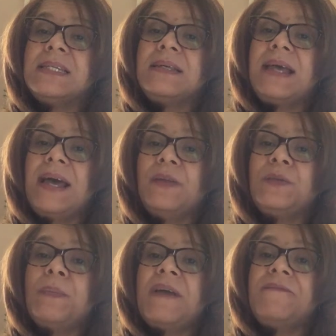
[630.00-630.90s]

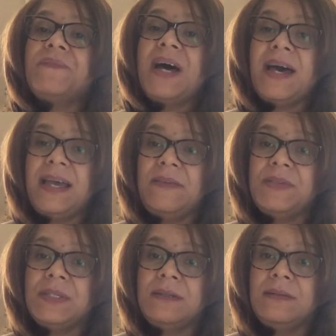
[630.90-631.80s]
count by
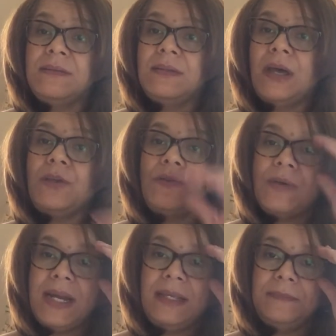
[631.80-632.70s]
5s. Are you
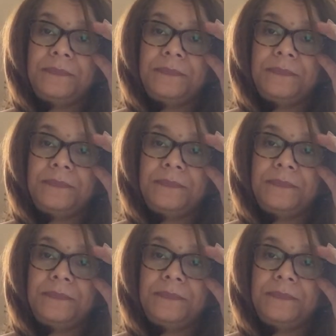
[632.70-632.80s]
ready?